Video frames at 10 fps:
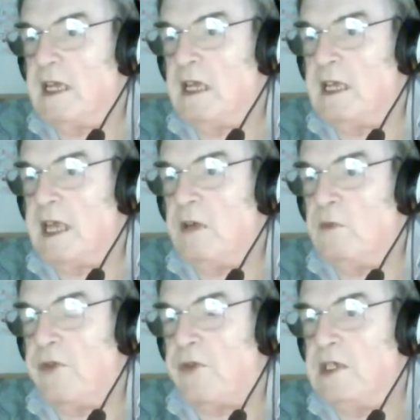account
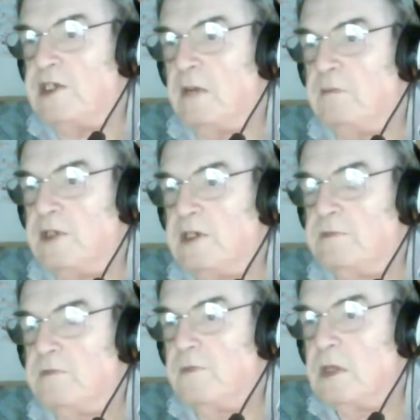with 3 subs,
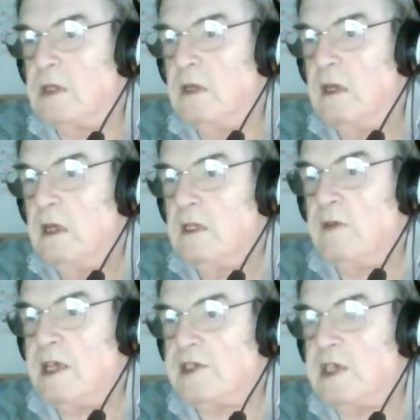They're
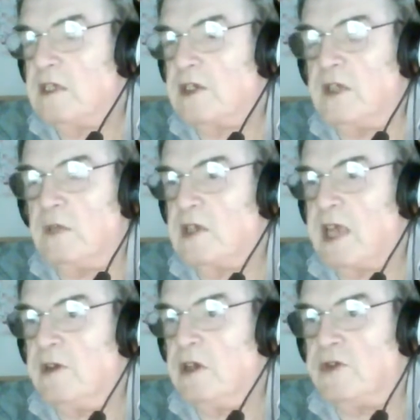assets, so they will
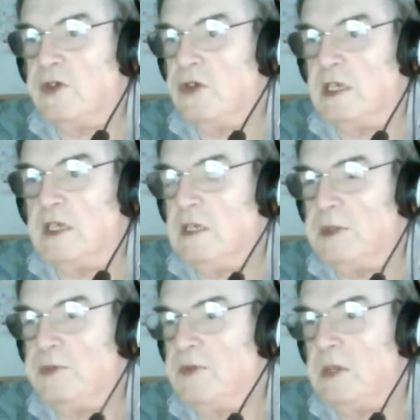carry on earning even
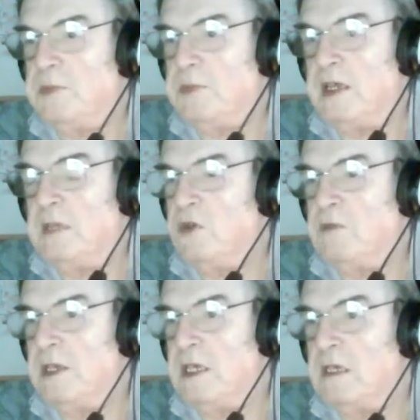if you never put any more
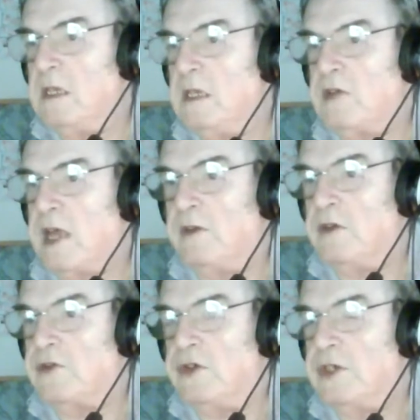money in. They'll carry
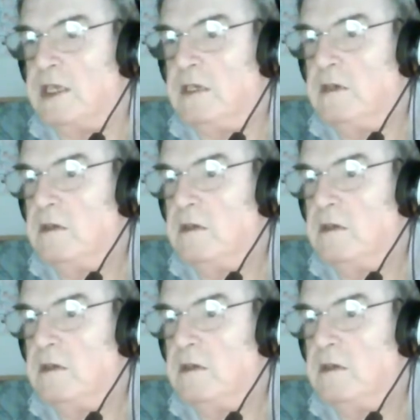on earning.